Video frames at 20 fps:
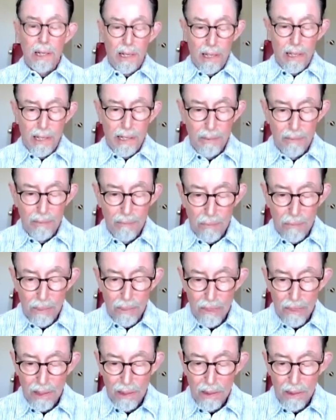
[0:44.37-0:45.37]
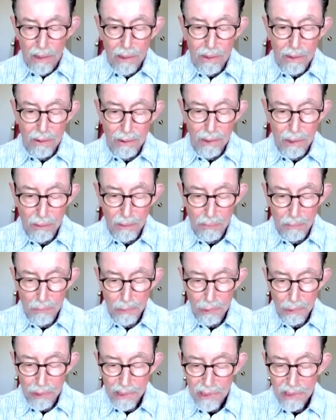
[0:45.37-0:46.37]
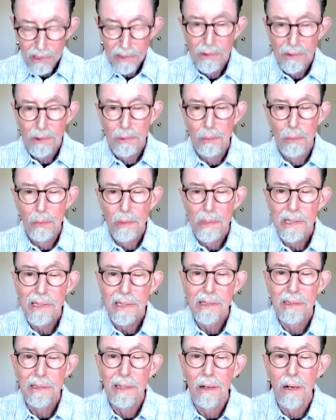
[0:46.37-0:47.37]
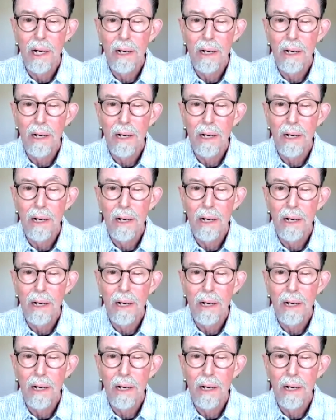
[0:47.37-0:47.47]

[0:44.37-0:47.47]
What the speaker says: The meridians we